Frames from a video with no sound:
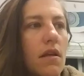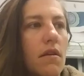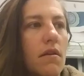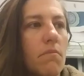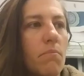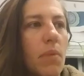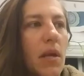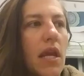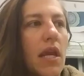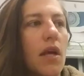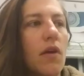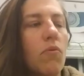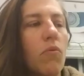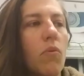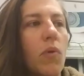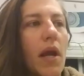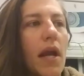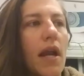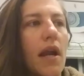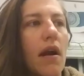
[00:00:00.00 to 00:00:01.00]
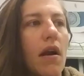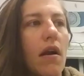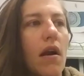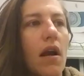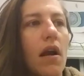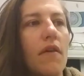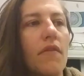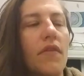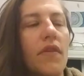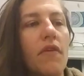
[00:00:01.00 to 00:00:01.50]
being aware
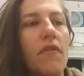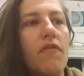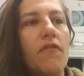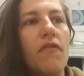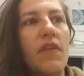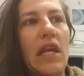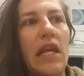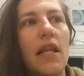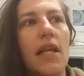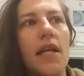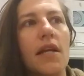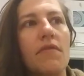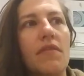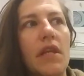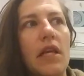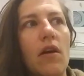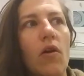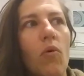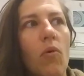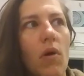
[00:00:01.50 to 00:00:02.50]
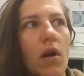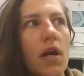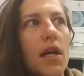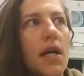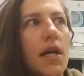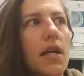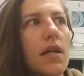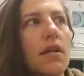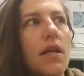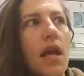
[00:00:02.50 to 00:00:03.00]
of the feeling of the
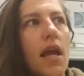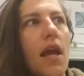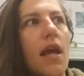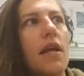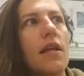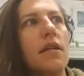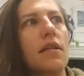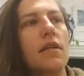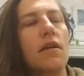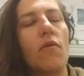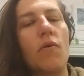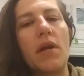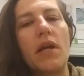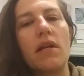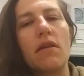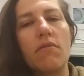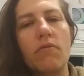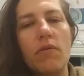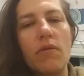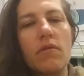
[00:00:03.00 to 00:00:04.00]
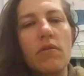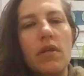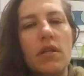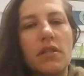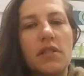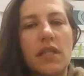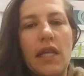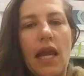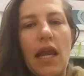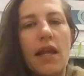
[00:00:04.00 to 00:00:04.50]
aura and going through
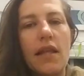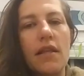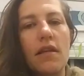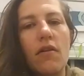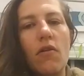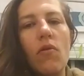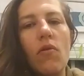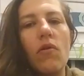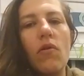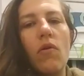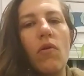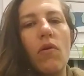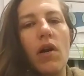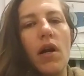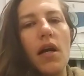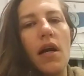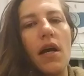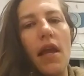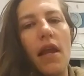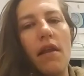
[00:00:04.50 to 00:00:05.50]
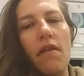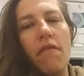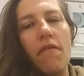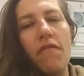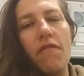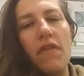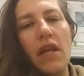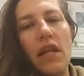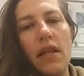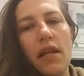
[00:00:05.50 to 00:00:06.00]
scanning their whole aura and
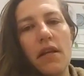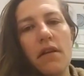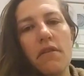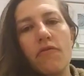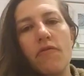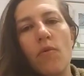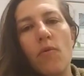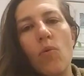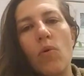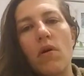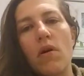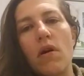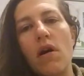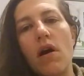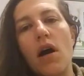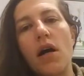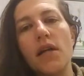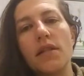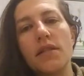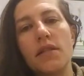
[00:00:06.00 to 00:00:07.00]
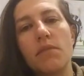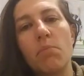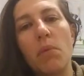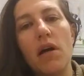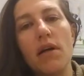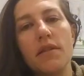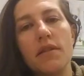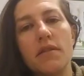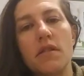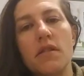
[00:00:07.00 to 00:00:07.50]
feeling for hot
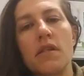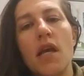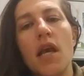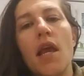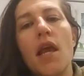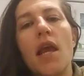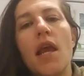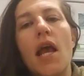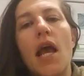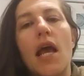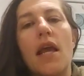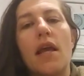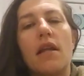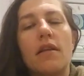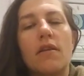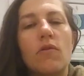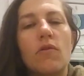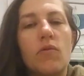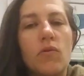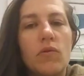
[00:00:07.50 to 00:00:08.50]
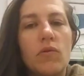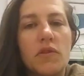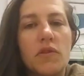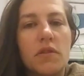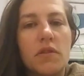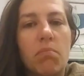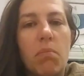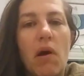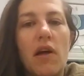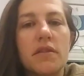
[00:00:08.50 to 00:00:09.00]
spots and cool
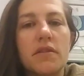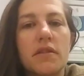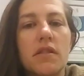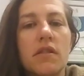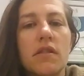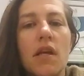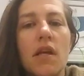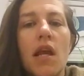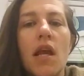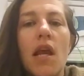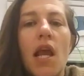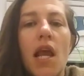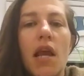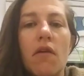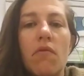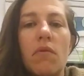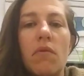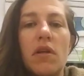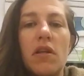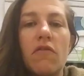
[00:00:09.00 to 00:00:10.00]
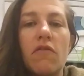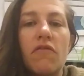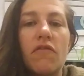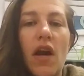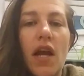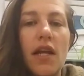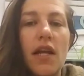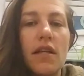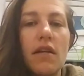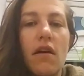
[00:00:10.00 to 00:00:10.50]
spots. And when you
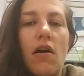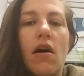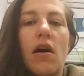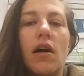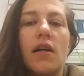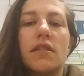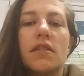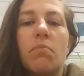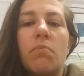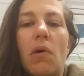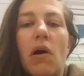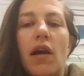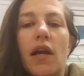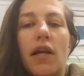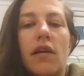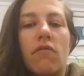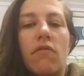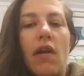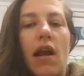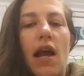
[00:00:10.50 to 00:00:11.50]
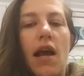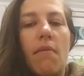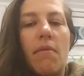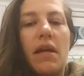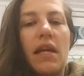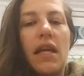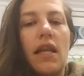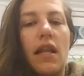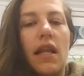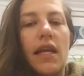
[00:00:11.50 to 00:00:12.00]
find a hot spot,
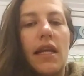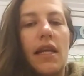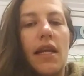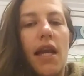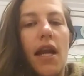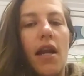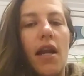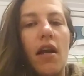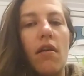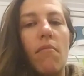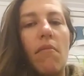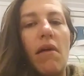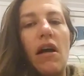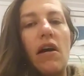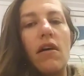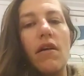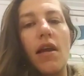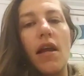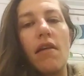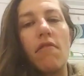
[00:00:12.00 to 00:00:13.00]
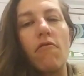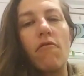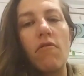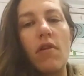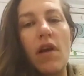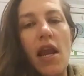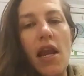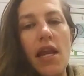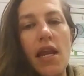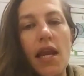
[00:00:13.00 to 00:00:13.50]
grabbing it like caramel and
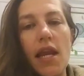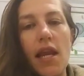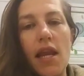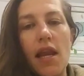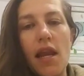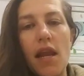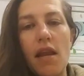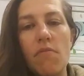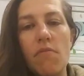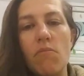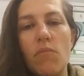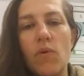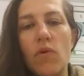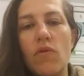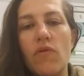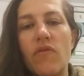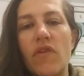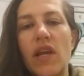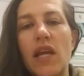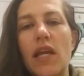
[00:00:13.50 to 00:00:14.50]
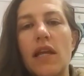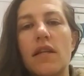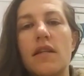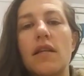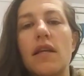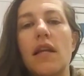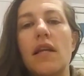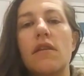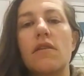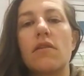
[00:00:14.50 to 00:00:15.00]
raking it and moving it
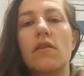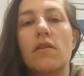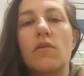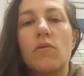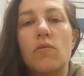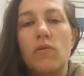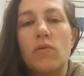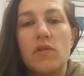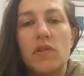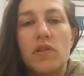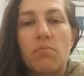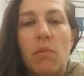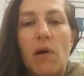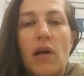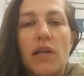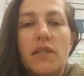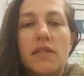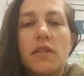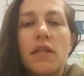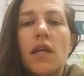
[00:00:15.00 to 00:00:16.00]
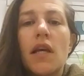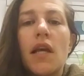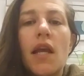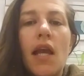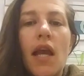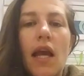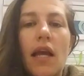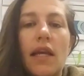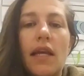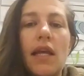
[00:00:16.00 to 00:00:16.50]
into the cool spots,
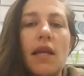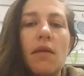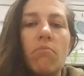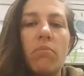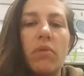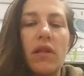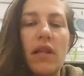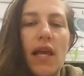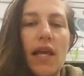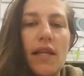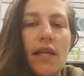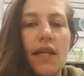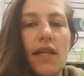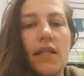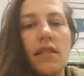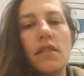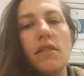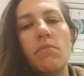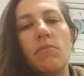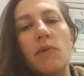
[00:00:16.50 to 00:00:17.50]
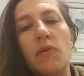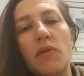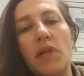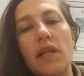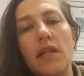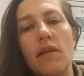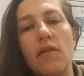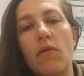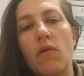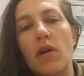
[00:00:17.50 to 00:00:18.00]
and keep blending and
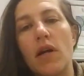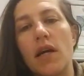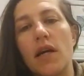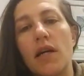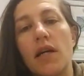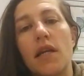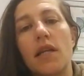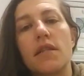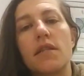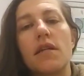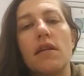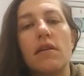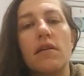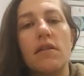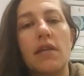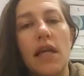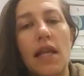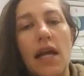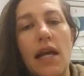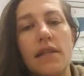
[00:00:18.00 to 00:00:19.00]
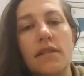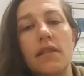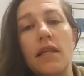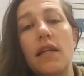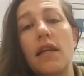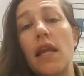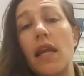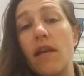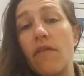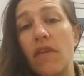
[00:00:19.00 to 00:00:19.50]
smoothing the aura until it has
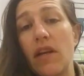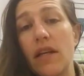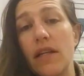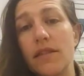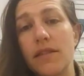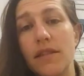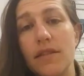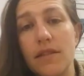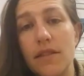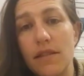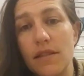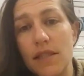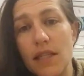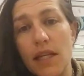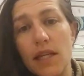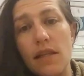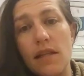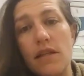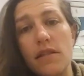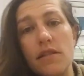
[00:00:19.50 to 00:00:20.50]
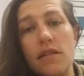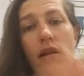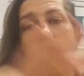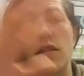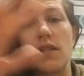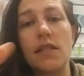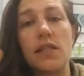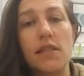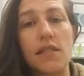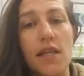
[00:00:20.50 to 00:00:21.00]
an even consistency and there's
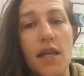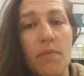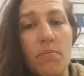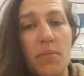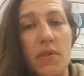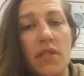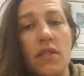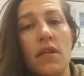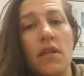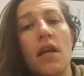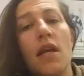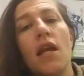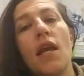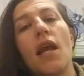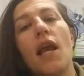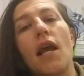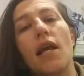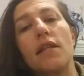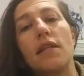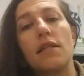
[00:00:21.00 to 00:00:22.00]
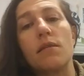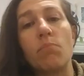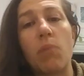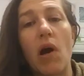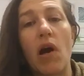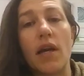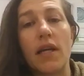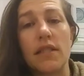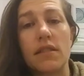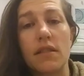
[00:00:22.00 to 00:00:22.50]
not these dips and these
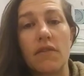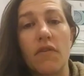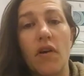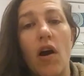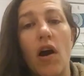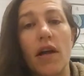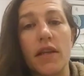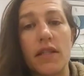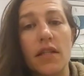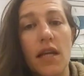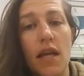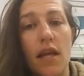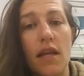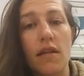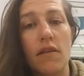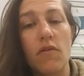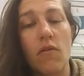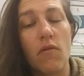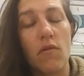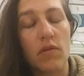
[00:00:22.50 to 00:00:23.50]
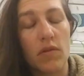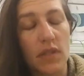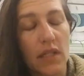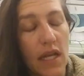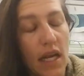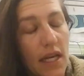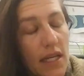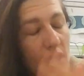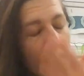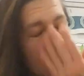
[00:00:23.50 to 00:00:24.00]
pockets of hot and cold kind of